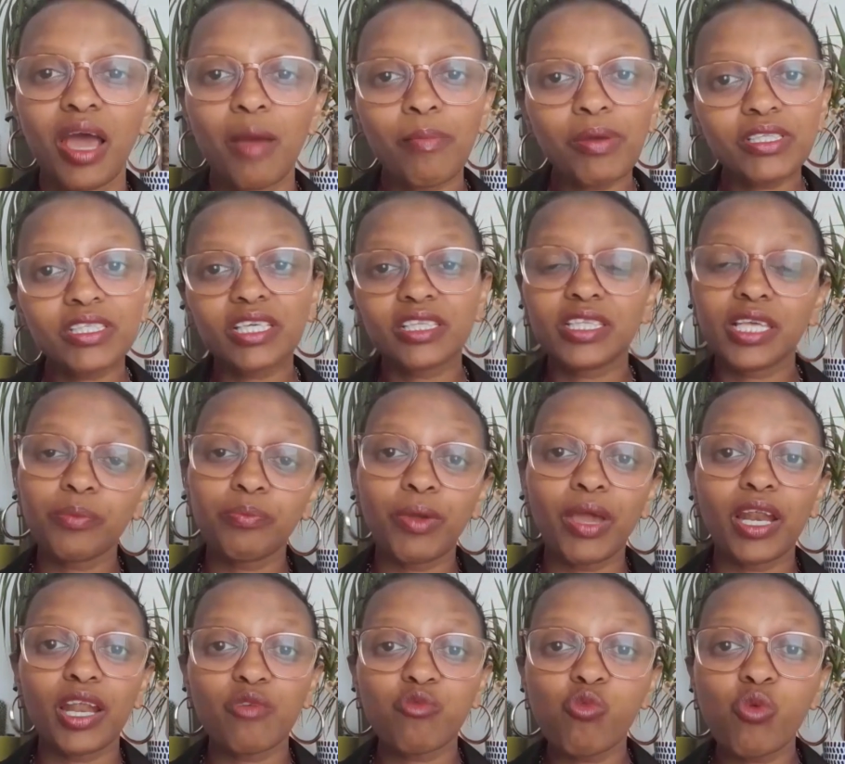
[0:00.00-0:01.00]
But the
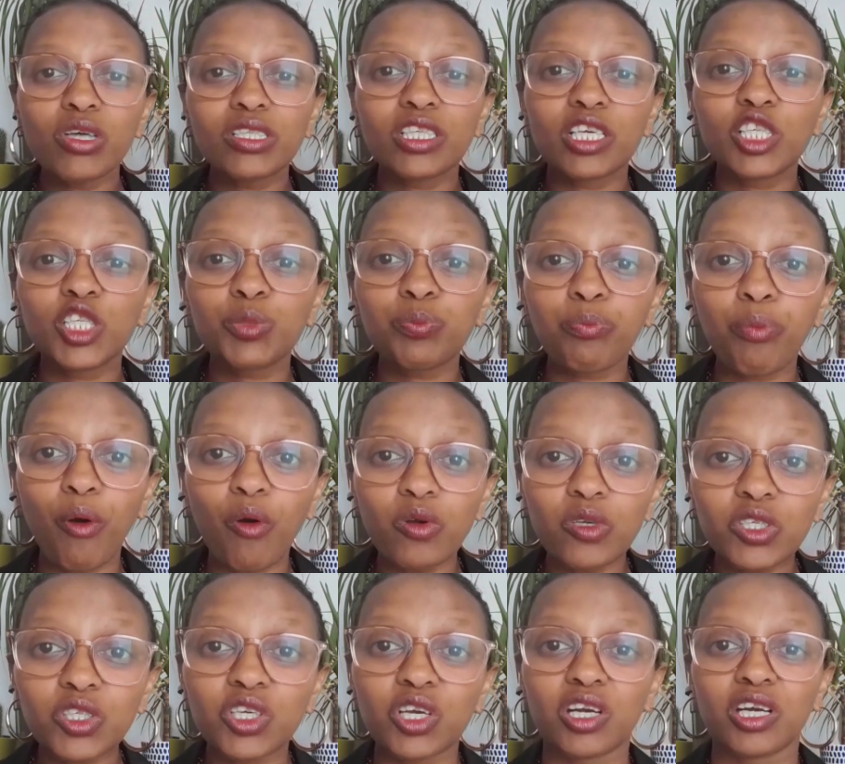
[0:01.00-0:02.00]
TPLF was
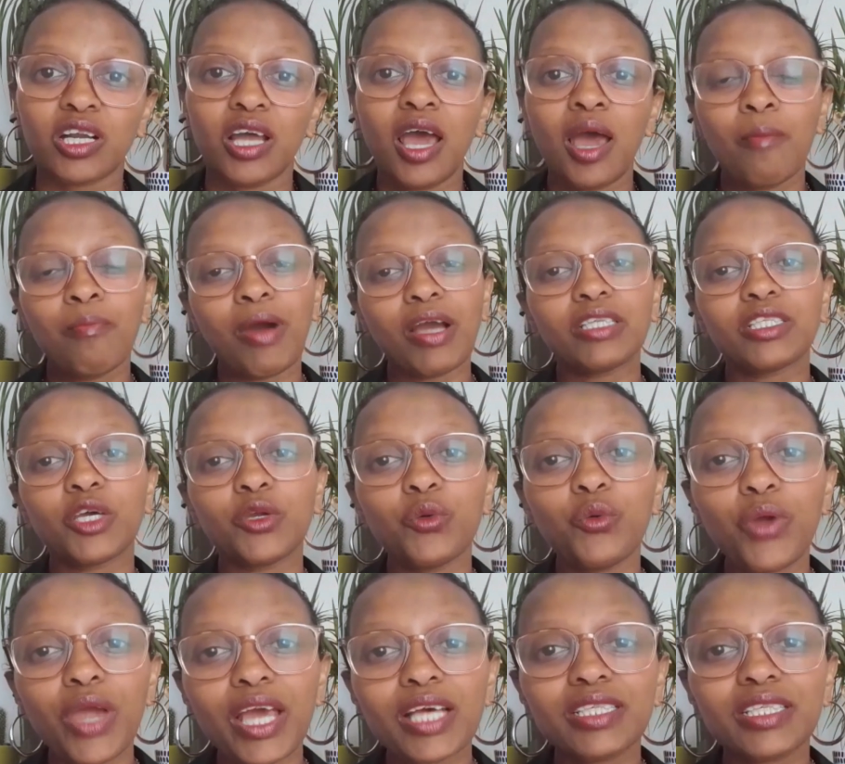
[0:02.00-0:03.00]
sponsored by the
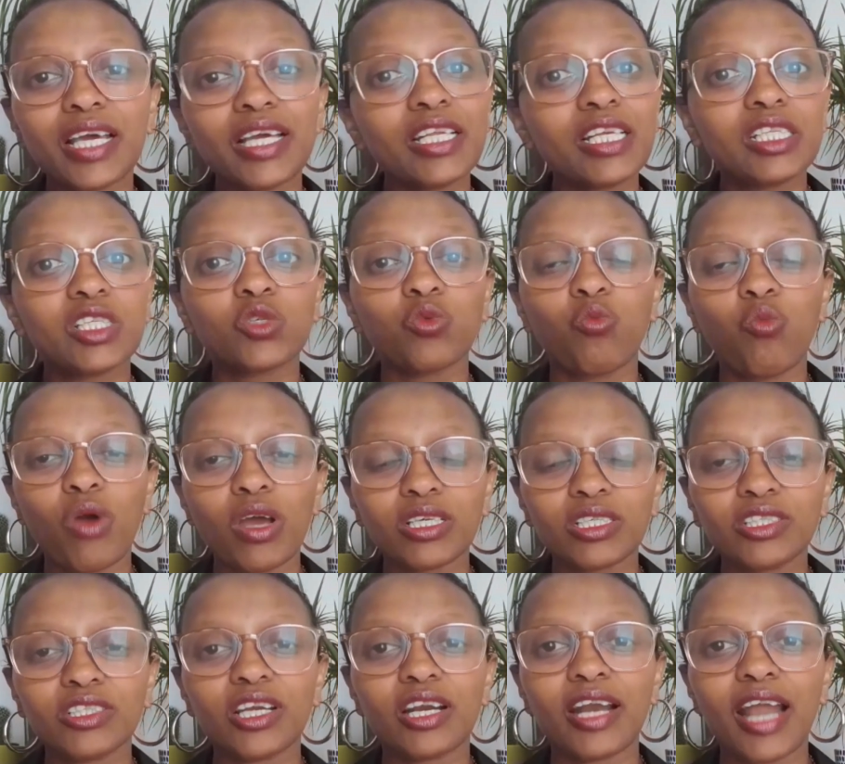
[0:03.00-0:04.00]
US and its
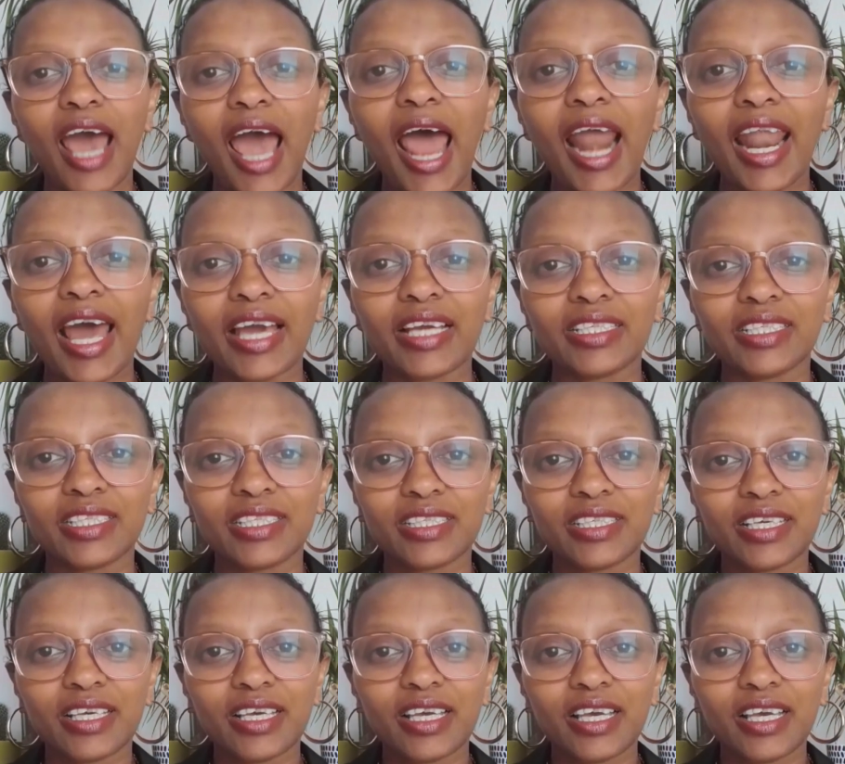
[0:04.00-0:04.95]
Western allies.